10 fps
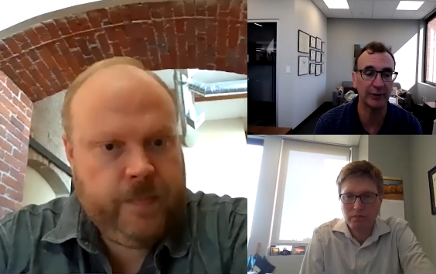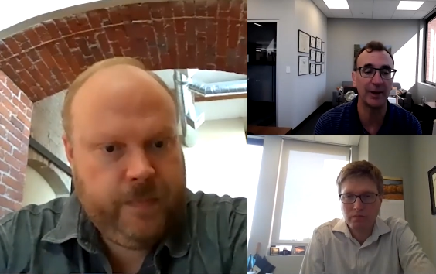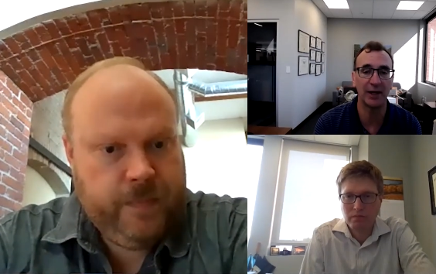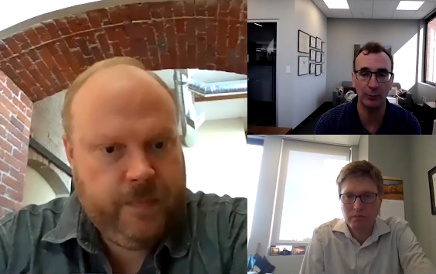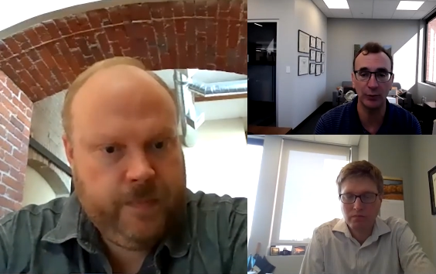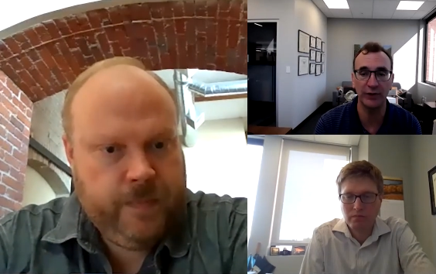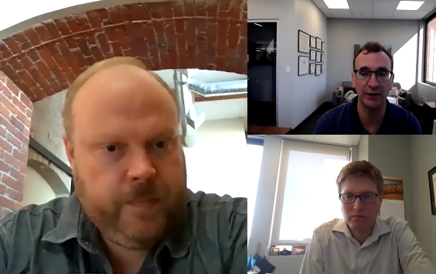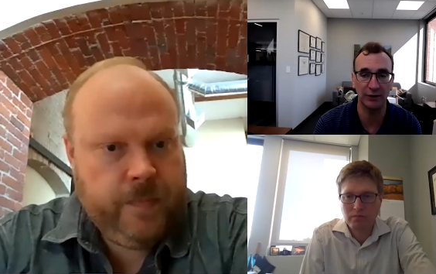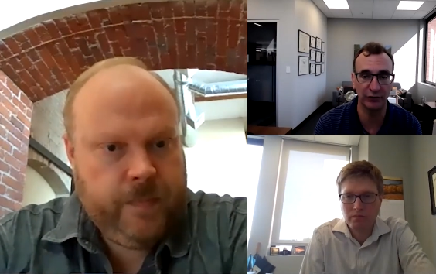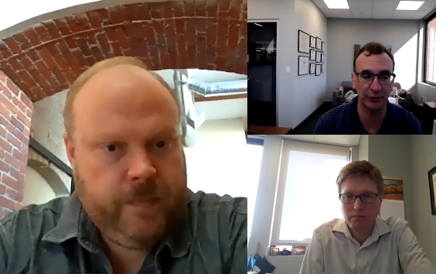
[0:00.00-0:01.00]
Speaker 1: them help with the
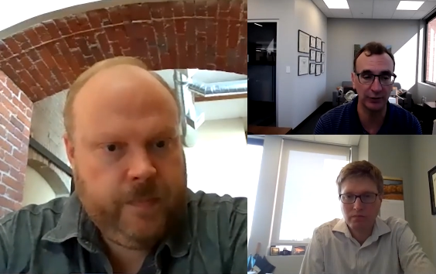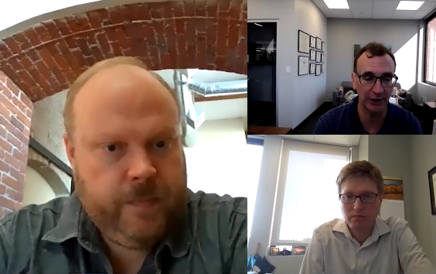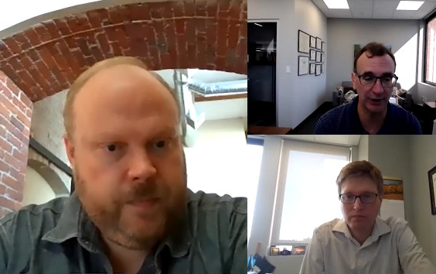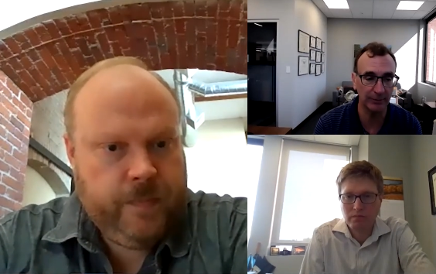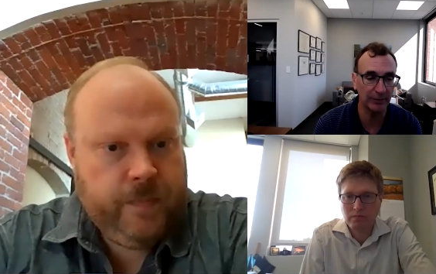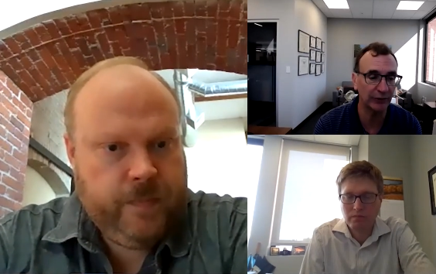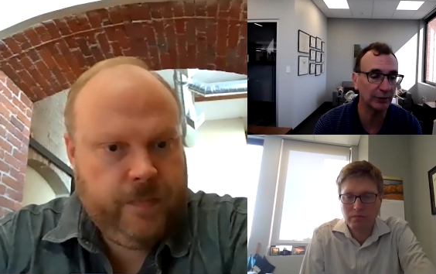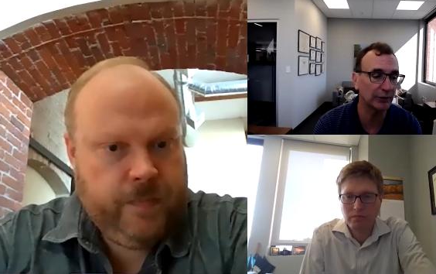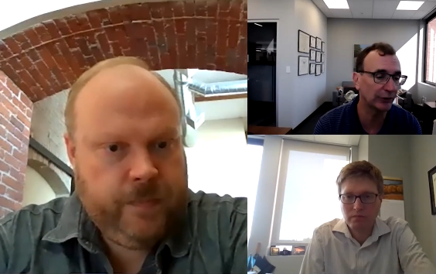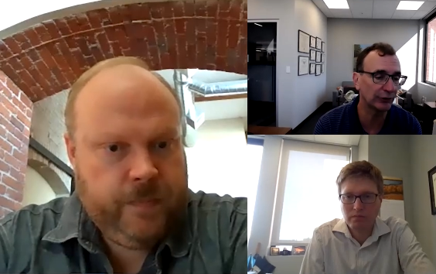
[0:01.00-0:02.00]
initial claim as
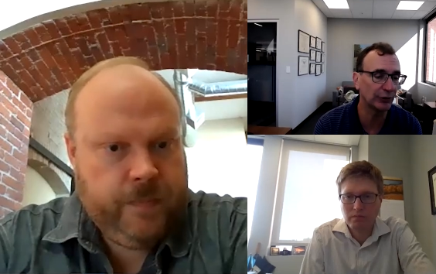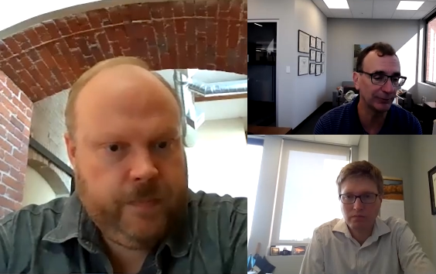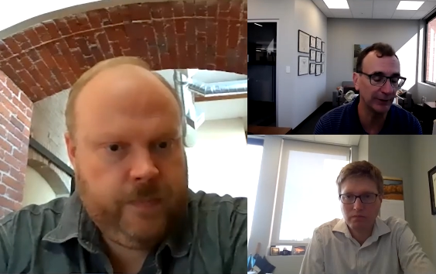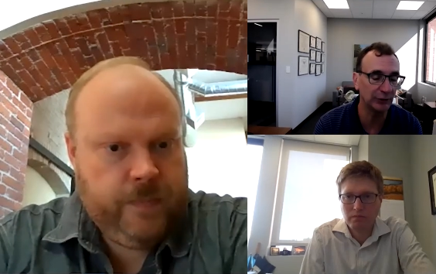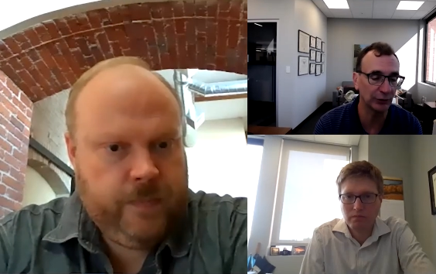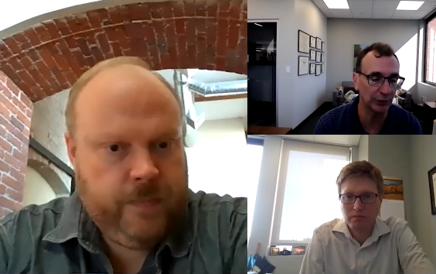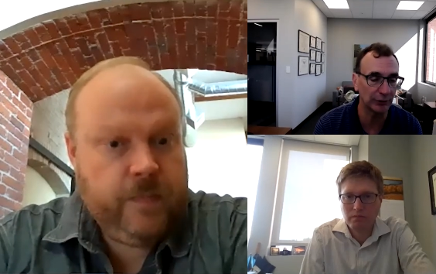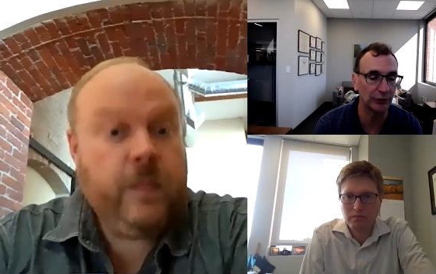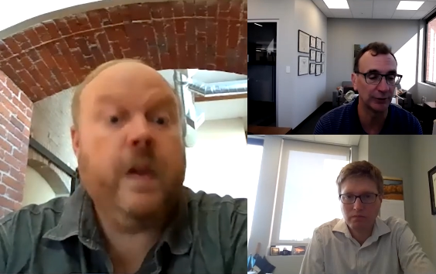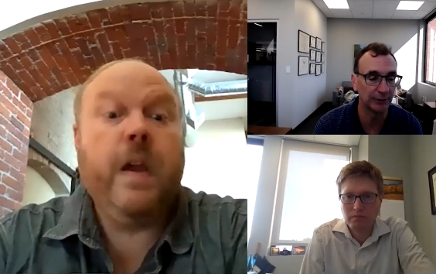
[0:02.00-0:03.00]
long as there's no fee
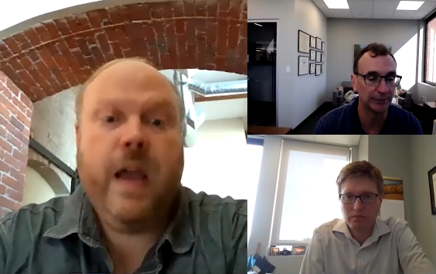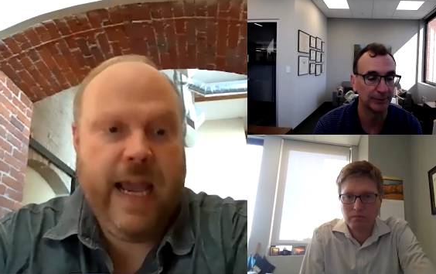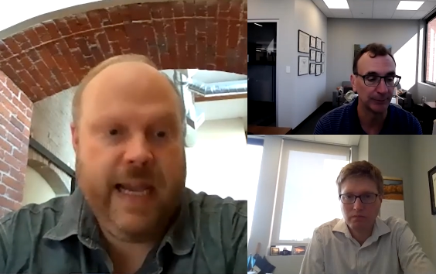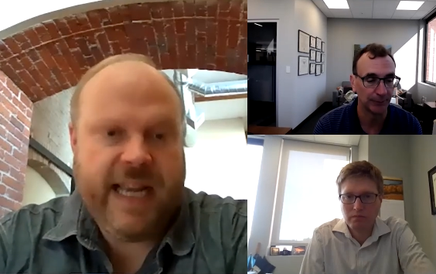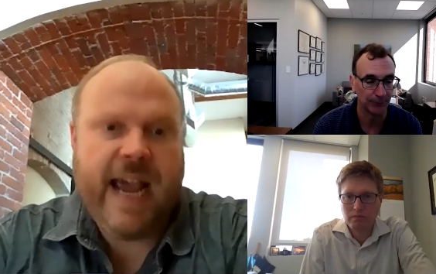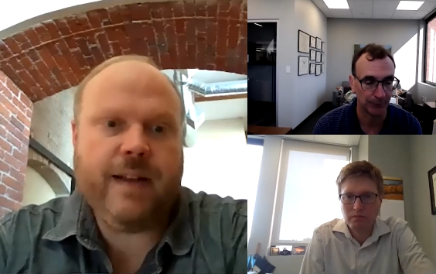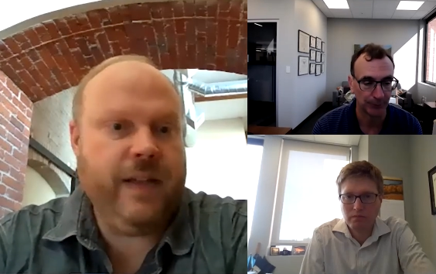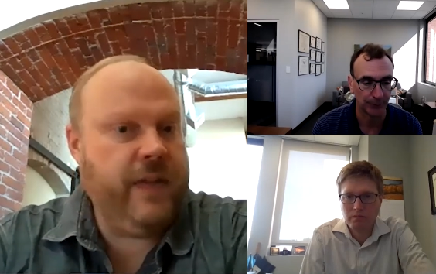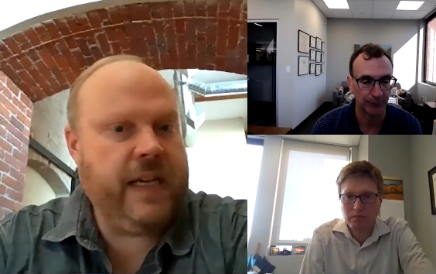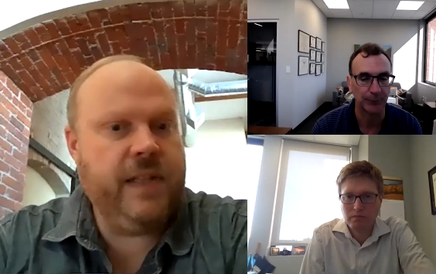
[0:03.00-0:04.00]
charge.
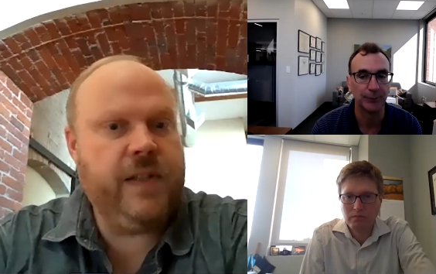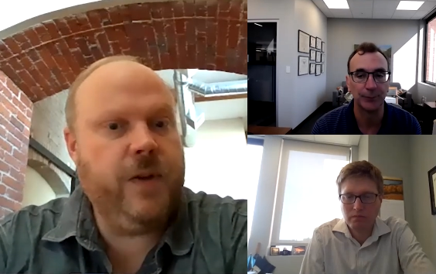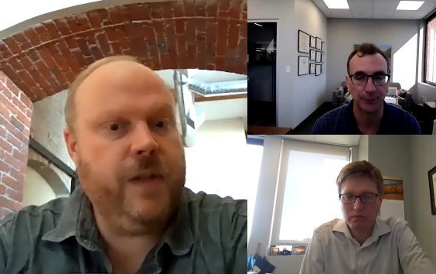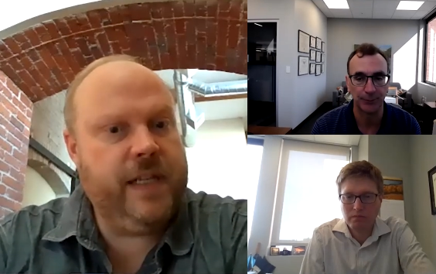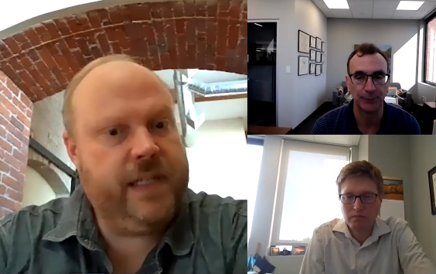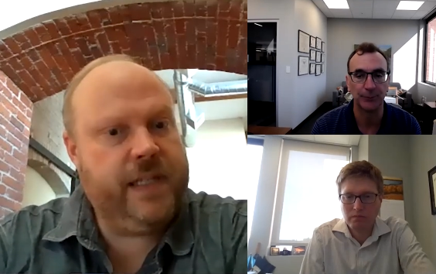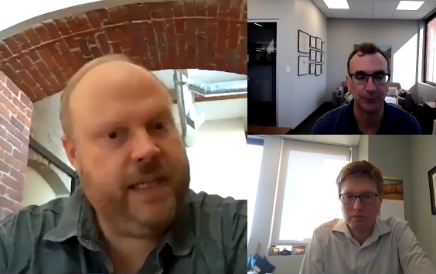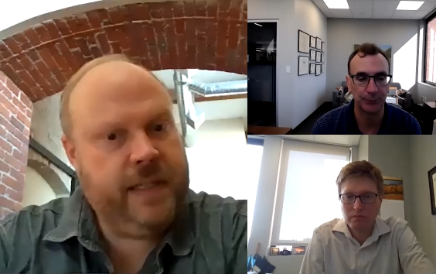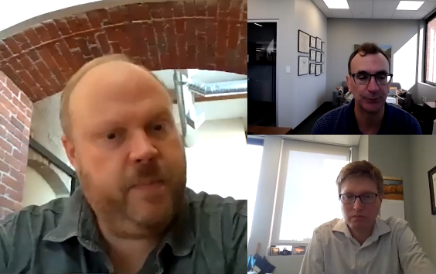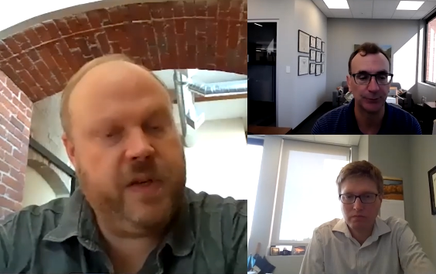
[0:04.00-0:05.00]
Speaker 2: Exactly. They can certainly
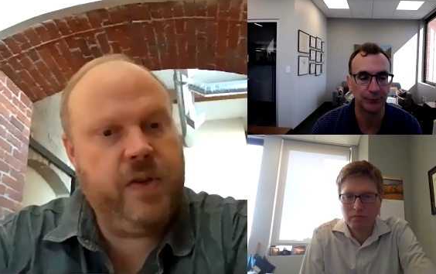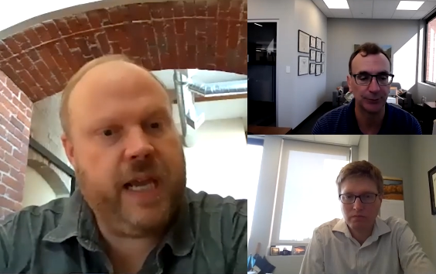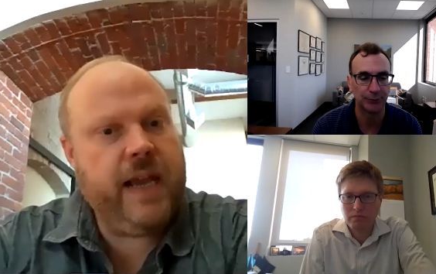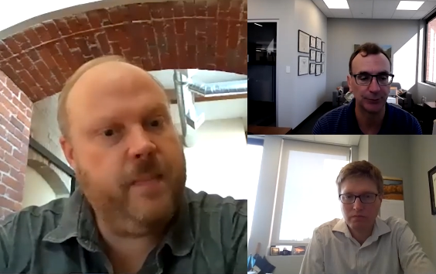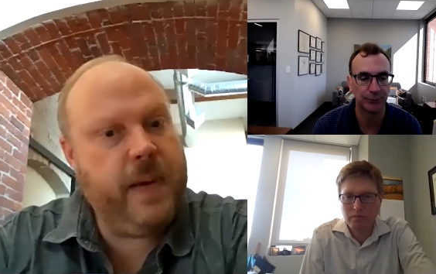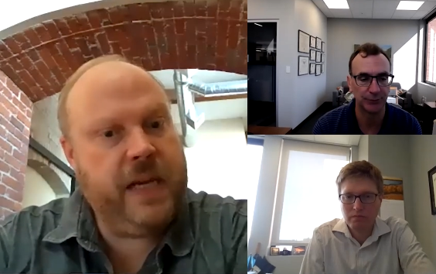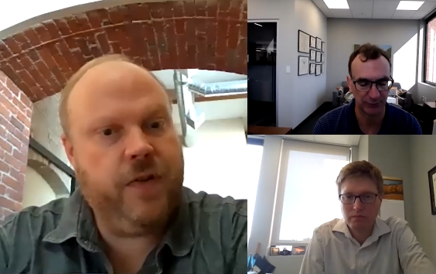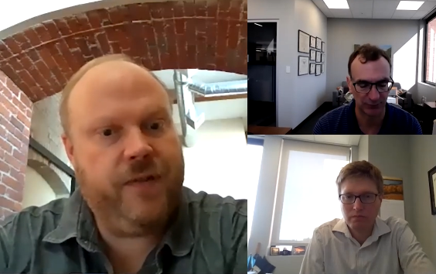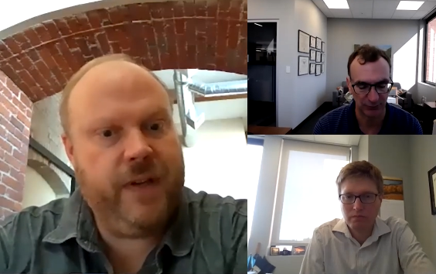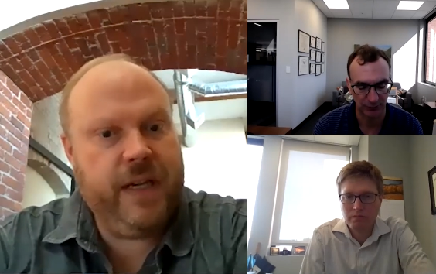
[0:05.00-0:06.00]
assist, but you can't base
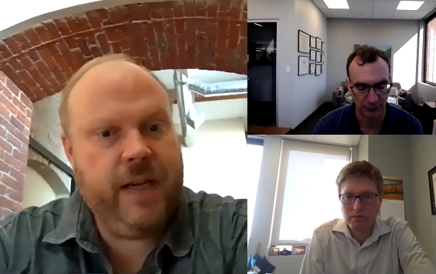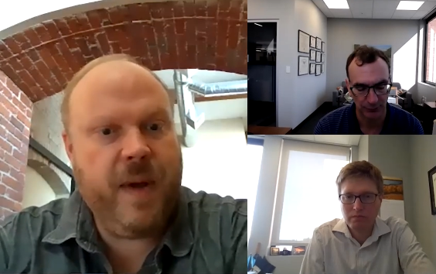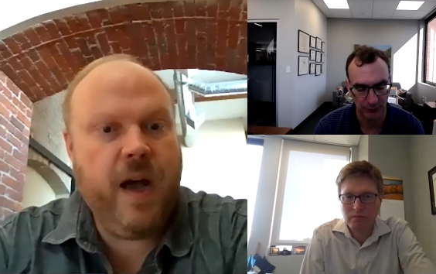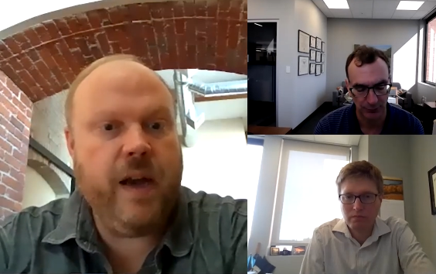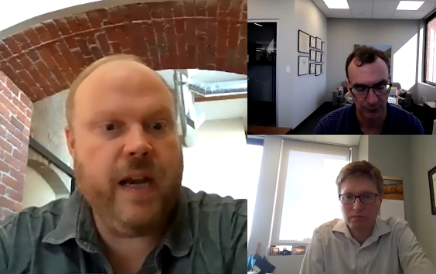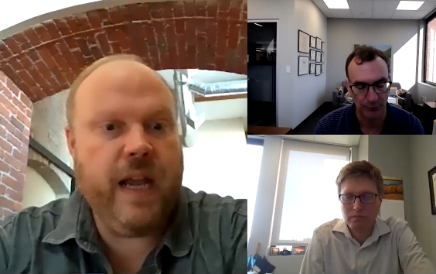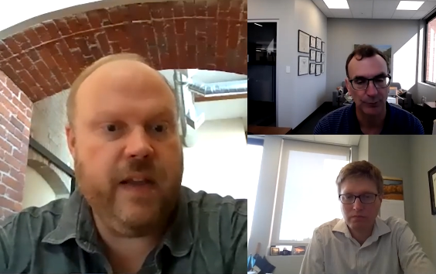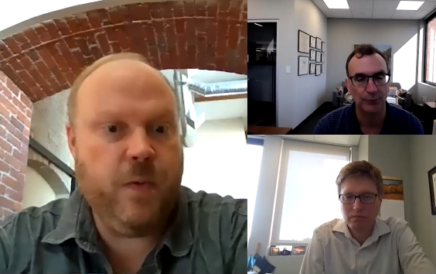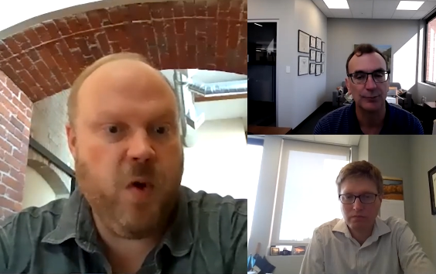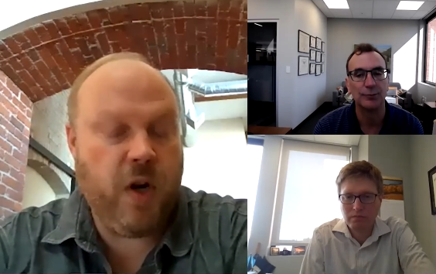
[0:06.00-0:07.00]
your fee upon any of the